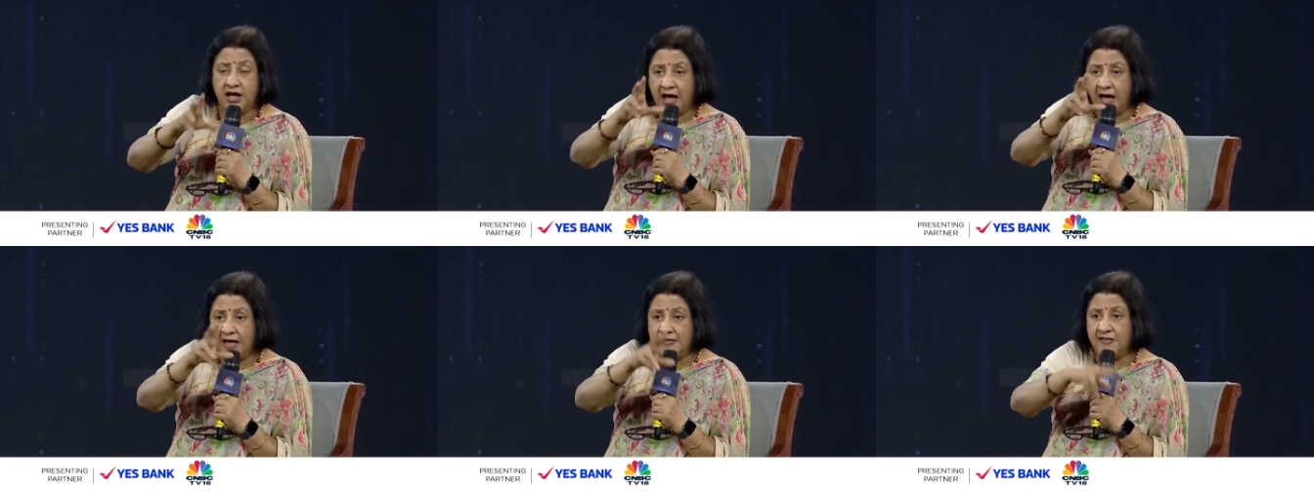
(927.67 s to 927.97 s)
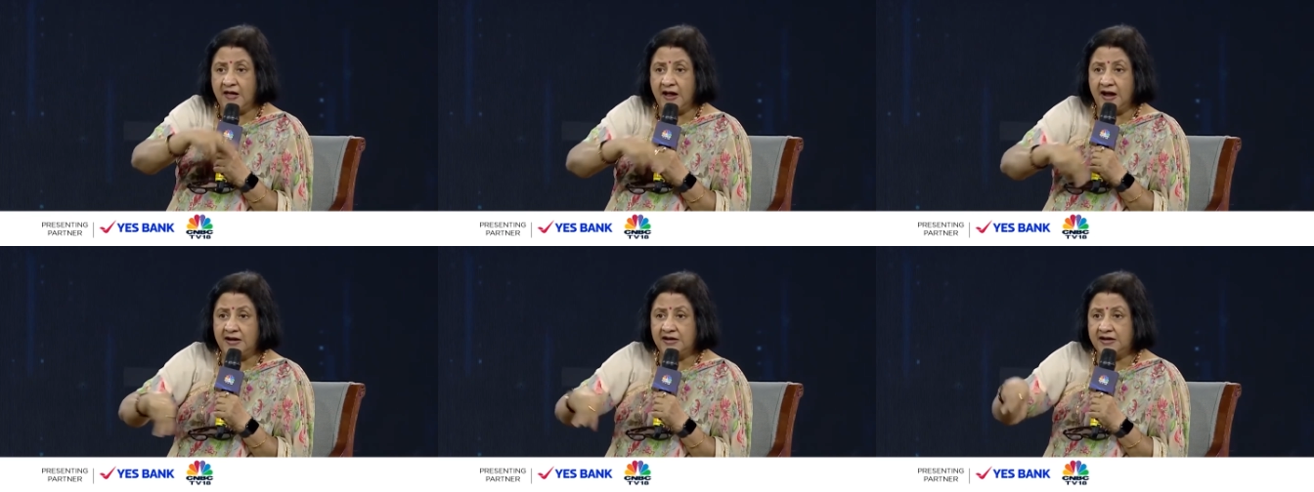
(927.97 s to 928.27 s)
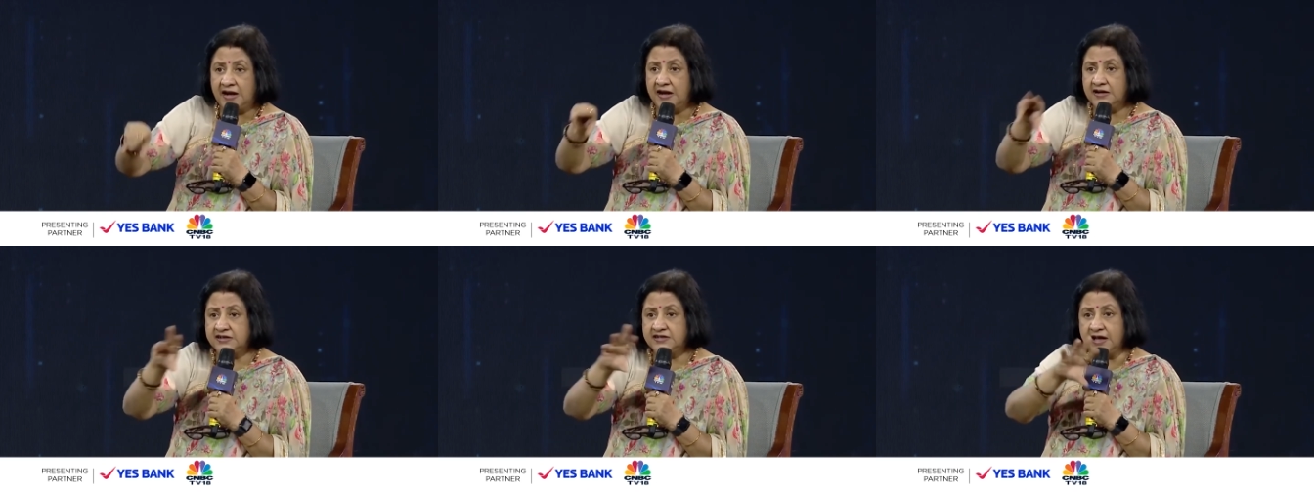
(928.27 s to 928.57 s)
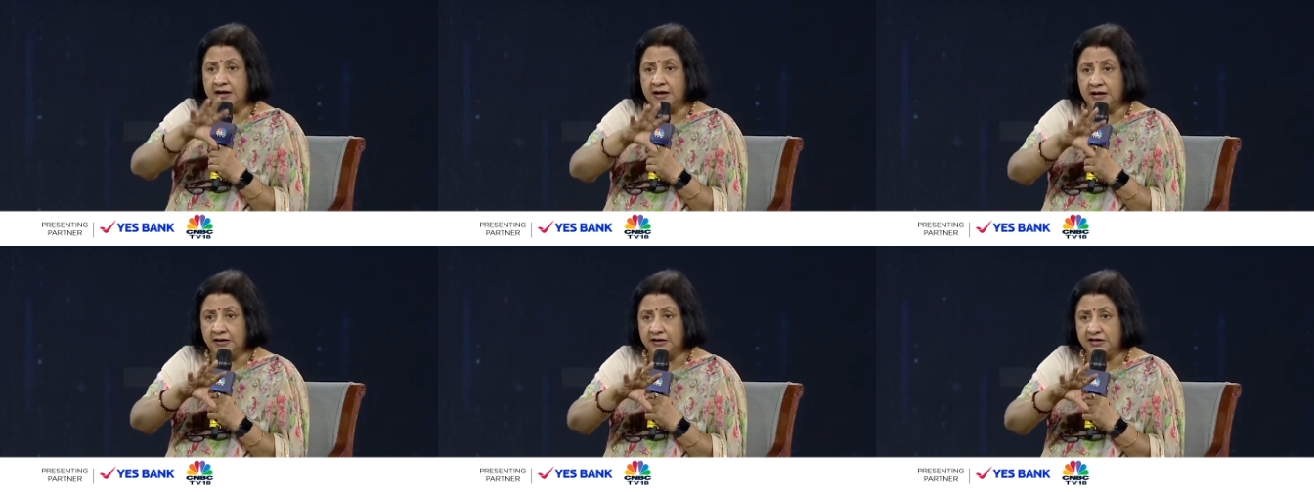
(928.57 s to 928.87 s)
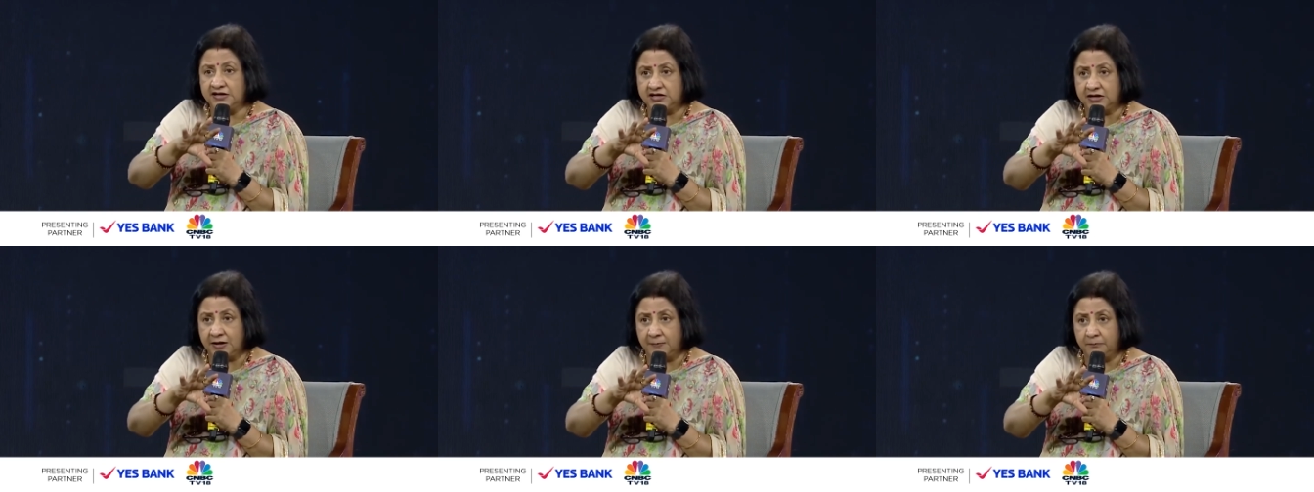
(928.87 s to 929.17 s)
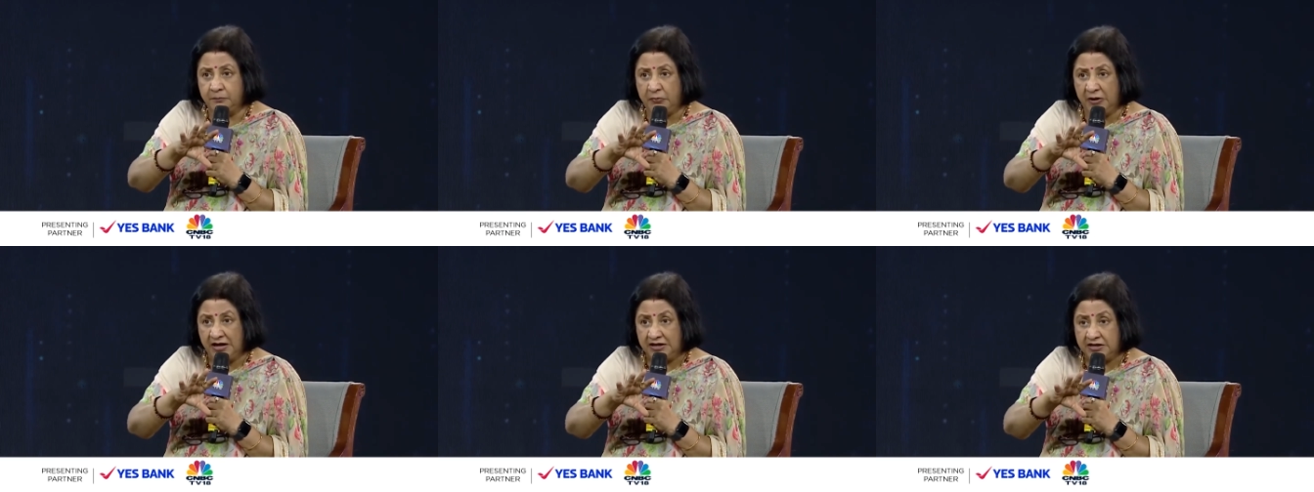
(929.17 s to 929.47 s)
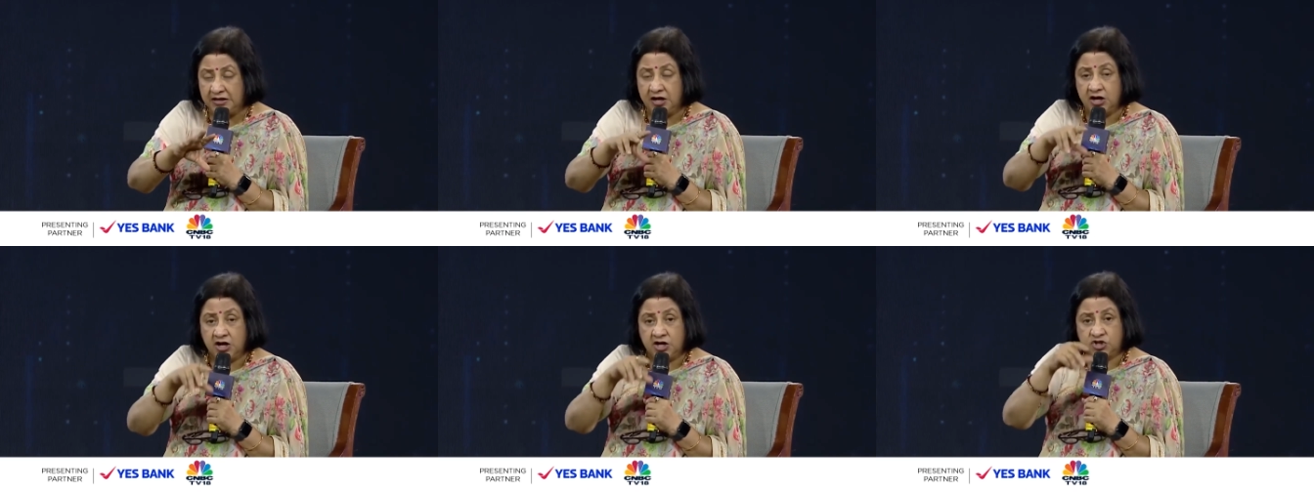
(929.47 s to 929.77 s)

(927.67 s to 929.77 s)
and the entire cycle is complete.